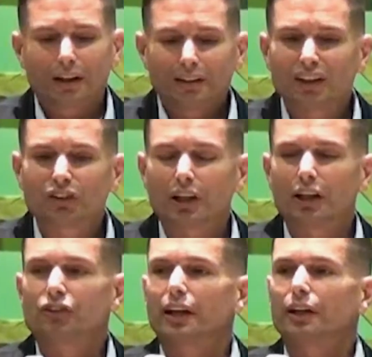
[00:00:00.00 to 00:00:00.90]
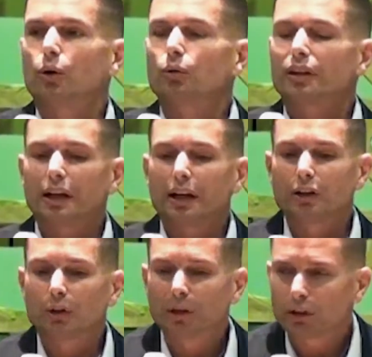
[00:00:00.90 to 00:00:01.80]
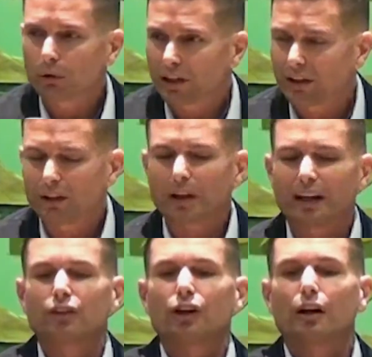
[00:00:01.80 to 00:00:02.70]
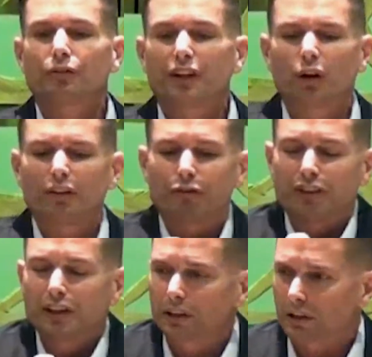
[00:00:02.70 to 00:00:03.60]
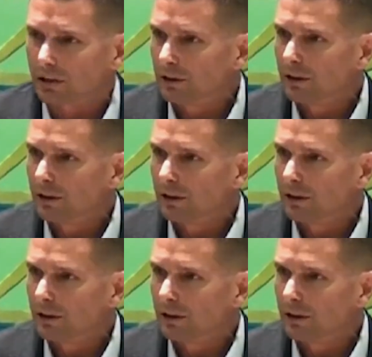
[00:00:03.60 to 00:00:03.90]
These kids, they don't care. You know why they don't care? They don't have love. They don't have feeling.